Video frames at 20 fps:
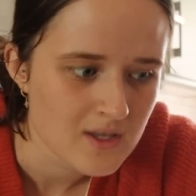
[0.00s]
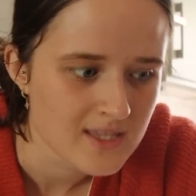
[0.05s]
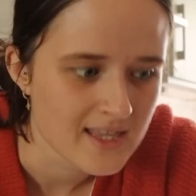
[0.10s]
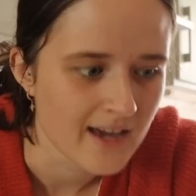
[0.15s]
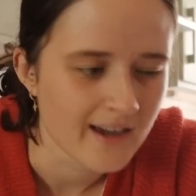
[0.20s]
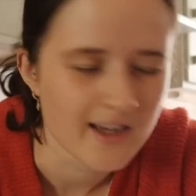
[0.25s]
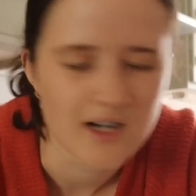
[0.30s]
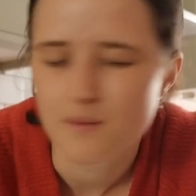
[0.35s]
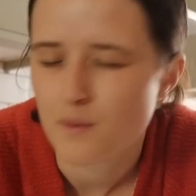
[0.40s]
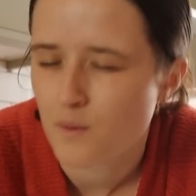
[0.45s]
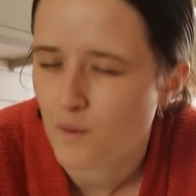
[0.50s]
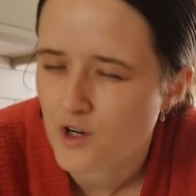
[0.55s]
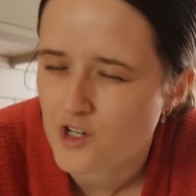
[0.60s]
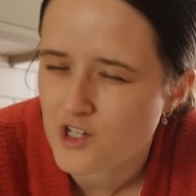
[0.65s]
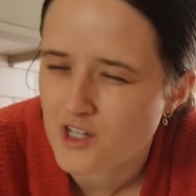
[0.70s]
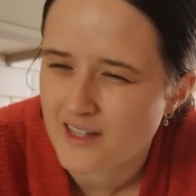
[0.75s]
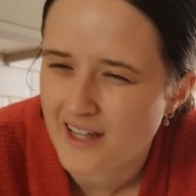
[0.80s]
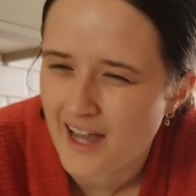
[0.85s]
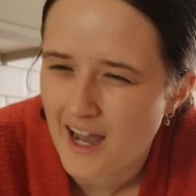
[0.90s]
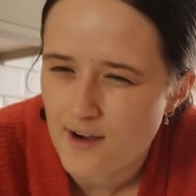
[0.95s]
They're gonna be
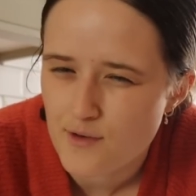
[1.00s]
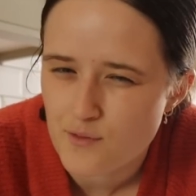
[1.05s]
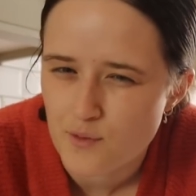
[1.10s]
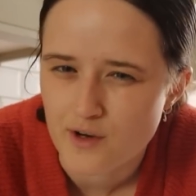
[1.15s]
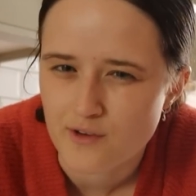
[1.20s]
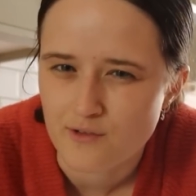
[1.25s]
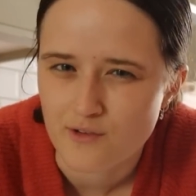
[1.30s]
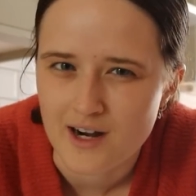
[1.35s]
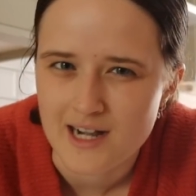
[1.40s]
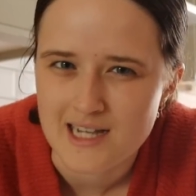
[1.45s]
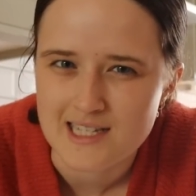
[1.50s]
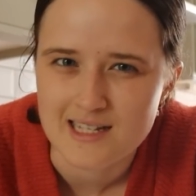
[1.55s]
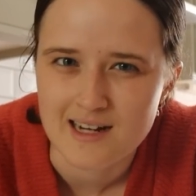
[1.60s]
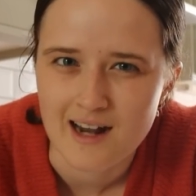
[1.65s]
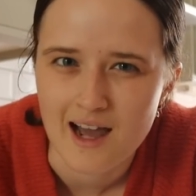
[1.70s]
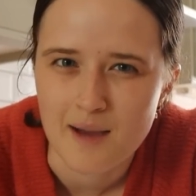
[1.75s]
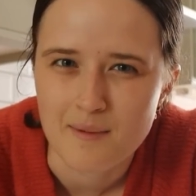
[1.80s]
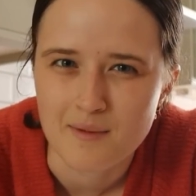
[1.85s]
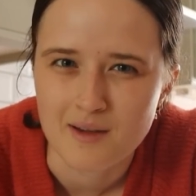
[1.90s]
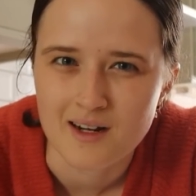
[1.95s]
watching the F1 race and
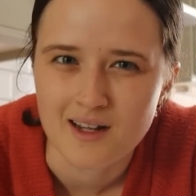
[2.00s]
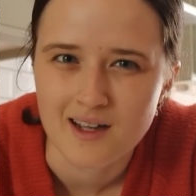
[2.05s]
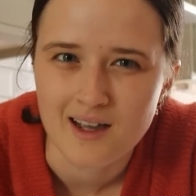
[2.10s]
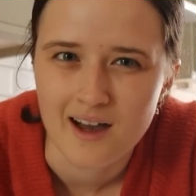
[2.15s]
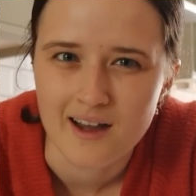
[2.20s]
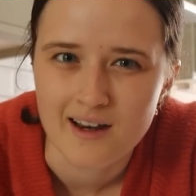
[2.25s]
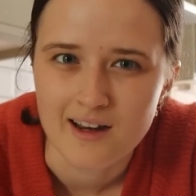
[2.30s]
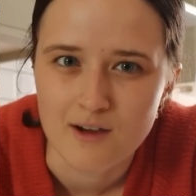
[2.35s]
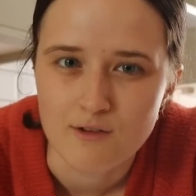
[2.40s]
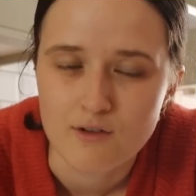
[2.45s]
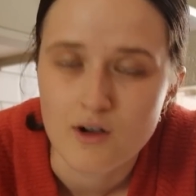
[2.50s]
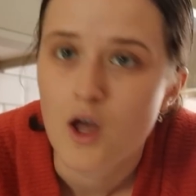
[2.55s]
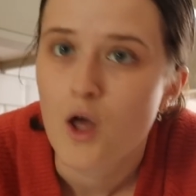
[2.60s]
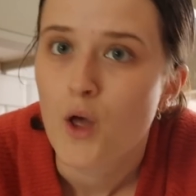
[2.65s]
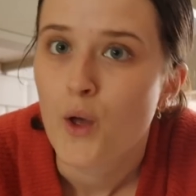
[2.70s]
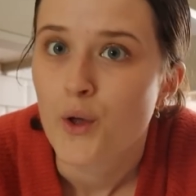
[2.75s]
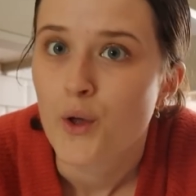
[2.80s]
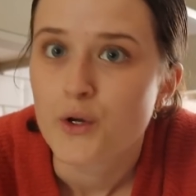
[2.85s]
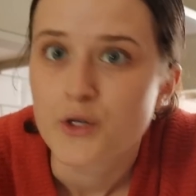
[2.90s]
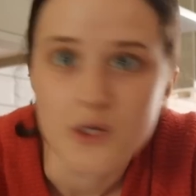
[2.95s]
I'm gonna kind of
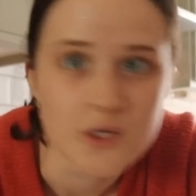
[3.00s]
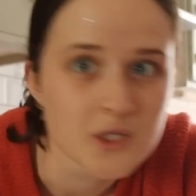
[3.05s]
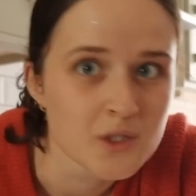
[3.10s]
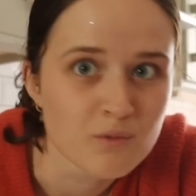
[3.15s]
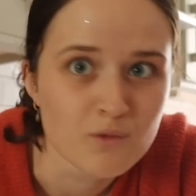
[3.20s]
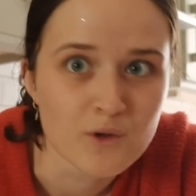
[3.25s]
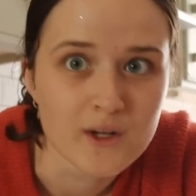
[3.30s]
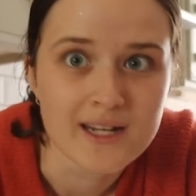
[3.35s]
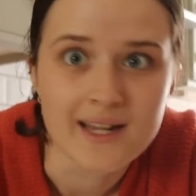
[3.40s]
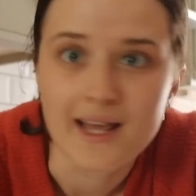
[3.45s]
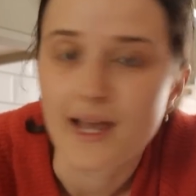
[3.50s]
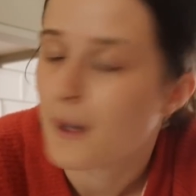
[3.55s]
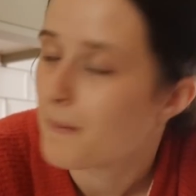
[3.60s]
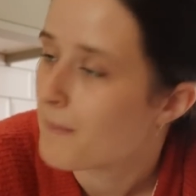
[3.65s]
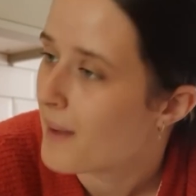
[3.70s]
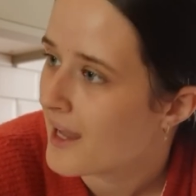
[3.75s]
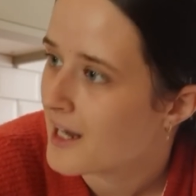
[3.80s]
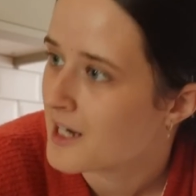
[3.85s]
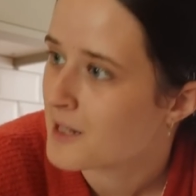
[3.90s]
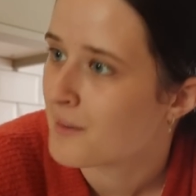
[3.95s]
do some reading and
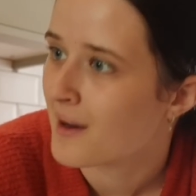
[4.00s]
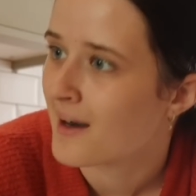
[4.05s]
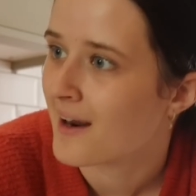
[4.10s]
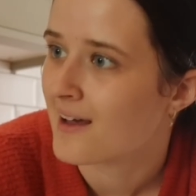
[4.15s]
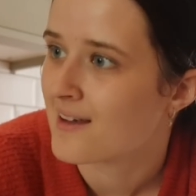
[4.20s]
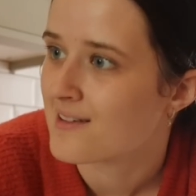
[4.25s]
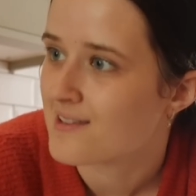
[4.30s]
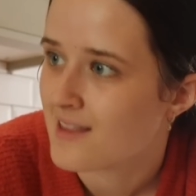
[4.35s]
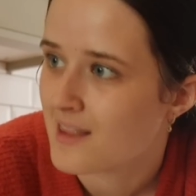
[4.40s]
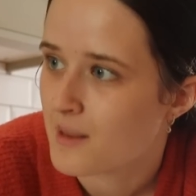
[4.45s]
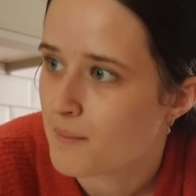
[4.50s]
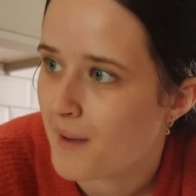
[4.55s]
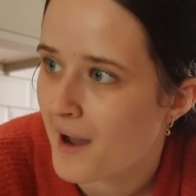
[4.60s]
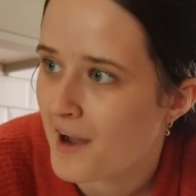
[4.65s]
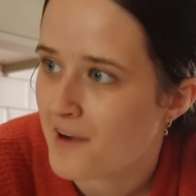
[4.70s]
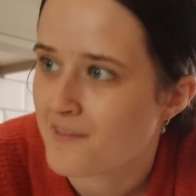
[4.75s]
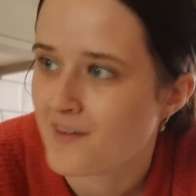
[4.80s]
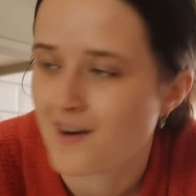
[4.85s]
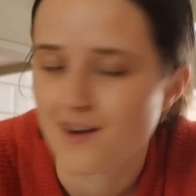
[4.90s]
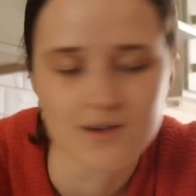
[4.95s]
painting my nails in the
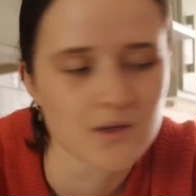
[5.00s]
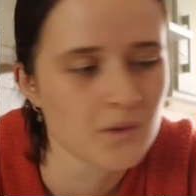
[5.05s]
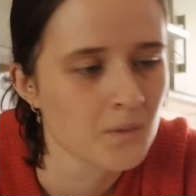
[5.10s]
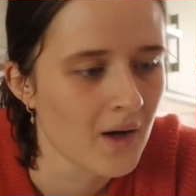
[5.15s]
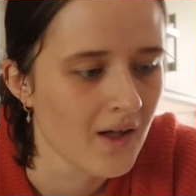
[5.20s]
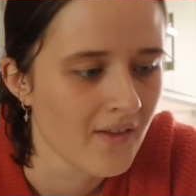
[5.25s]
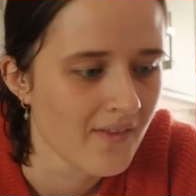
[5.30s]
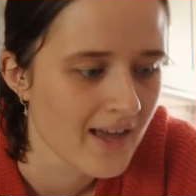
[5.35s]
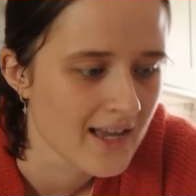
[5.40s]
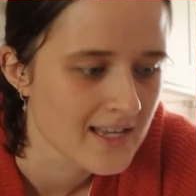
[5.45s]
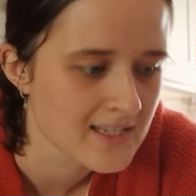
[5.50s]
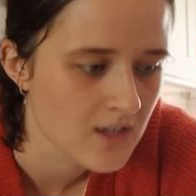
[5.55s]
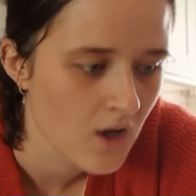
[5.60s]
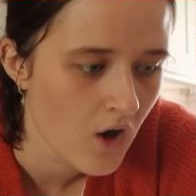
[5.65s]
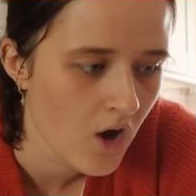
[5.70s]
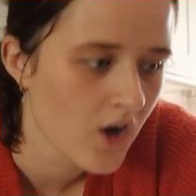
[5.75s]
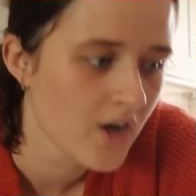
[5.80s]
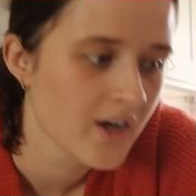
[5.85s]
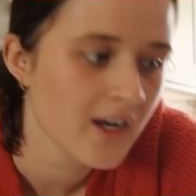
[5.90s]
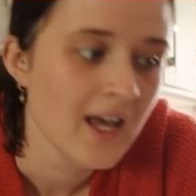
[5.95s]
background while that's
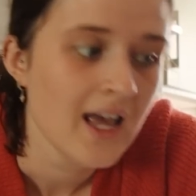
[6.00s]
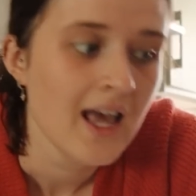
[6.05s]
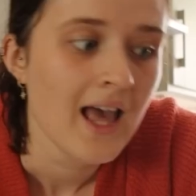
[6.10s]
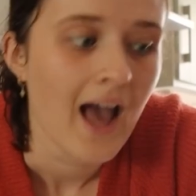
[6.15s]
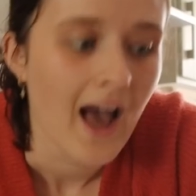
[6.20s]
on.